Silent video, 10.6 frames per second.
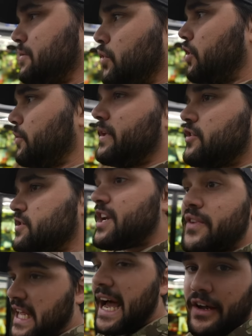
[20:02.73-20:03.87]
and we'll go. We, there's stuff
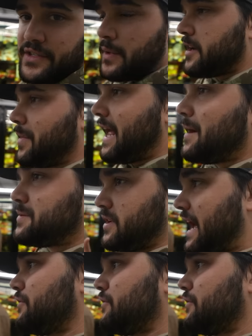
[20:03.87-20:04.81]
at the house. We're not gonna buy absolutely